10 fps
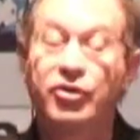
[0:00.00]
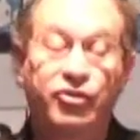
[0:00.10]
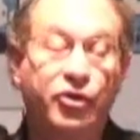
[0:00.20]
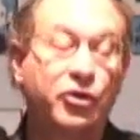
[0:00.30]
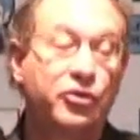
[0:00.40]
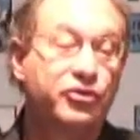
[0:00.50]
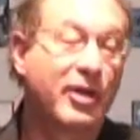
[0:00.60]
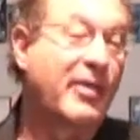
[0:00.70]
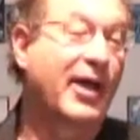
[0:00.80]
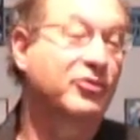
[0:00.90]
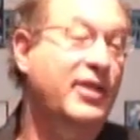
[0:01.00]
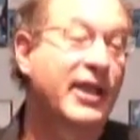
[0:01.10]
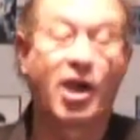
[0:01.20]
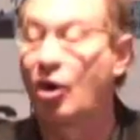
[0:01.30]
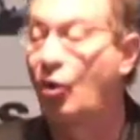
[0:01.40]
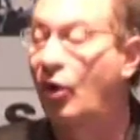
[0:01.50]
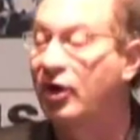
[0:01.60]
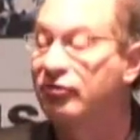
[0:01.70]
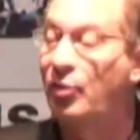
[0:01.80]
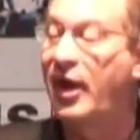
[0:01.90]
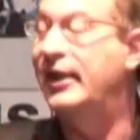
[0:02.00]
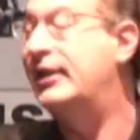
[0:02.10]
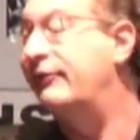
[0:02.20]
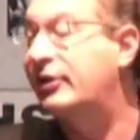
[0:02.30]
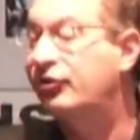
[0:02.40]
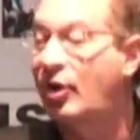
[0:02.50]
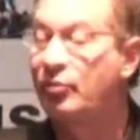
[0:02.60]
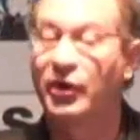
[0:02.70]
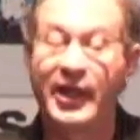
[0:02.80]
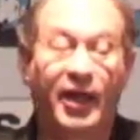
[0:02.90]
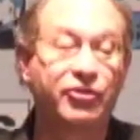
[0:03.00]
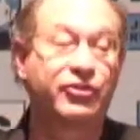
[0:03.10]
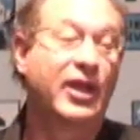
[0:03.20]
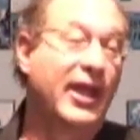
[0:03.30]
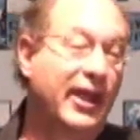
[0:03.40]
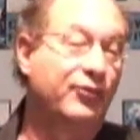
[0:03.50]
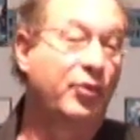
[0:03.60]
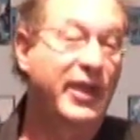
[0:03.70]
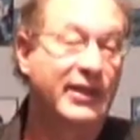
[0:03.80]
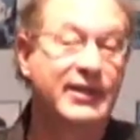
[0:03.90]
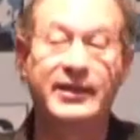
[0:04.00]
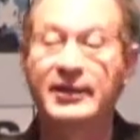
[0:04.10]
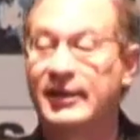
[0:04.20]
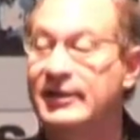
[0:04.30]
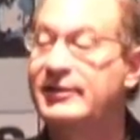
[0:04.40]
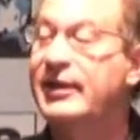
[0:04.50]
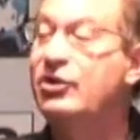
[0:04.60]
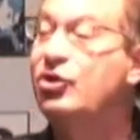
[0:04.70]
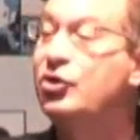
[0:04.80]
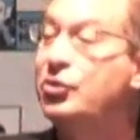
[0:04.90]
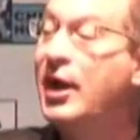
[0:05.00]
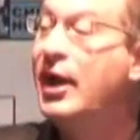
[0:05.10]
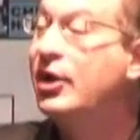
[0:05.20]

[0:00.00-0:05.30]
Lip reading: to somehow take our oil away, give it to someone else, if we didn't continue